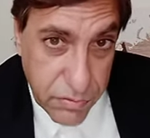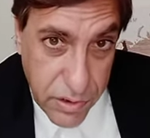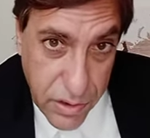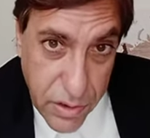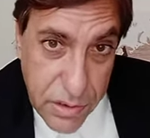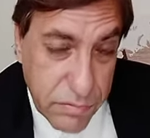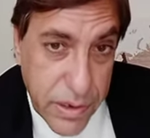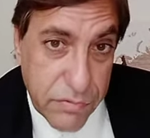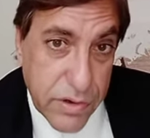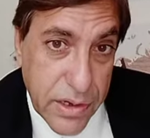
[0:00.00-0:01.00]
not be
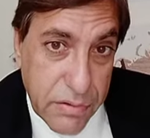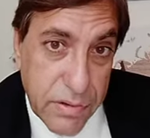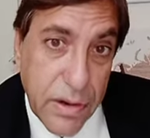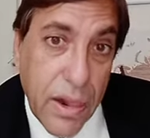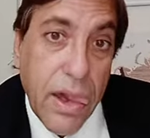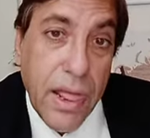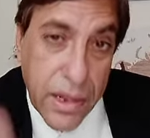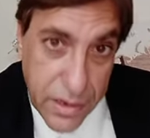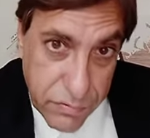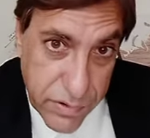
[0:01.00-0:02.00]
forgiven, and he
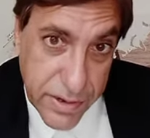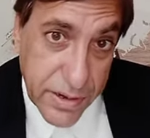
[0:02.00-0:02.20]
forgave.